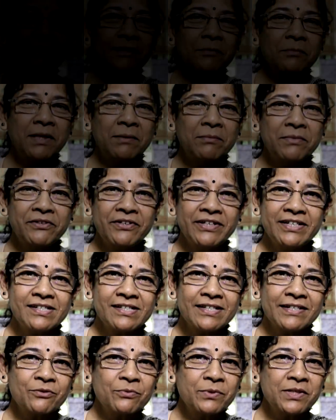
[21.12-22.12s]
The
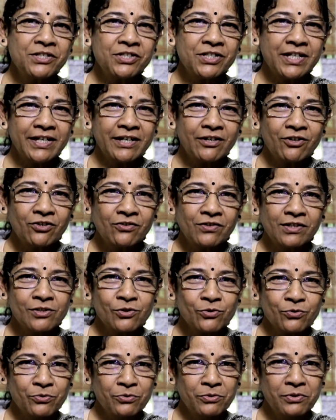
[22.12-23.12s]
memories that we share of our
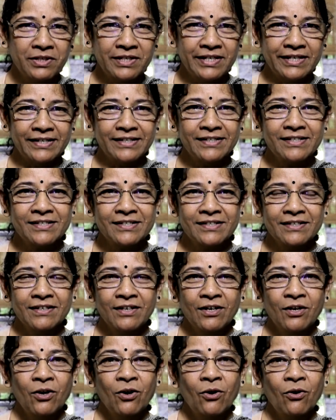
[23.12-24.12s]
school days
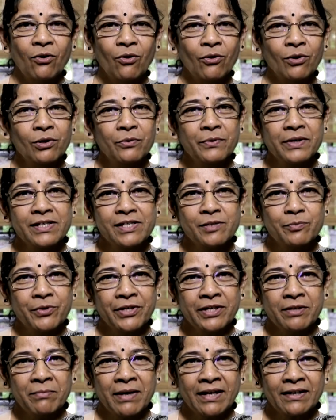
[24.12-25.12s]
always
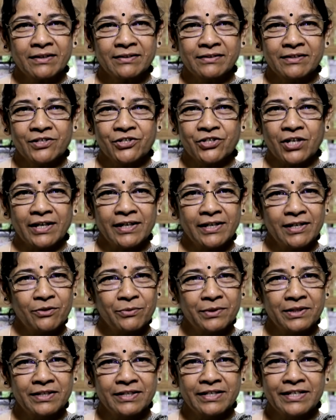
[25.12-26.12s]
bring back the
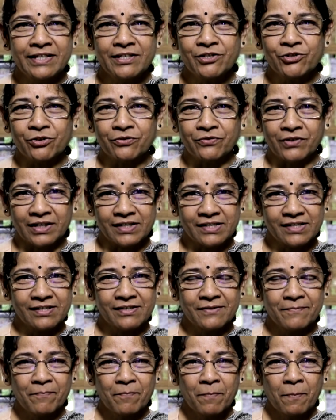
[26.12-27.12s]
child within each of
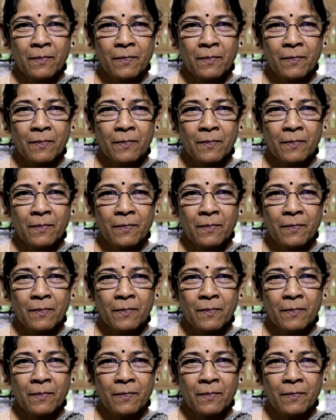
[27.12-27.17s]
us.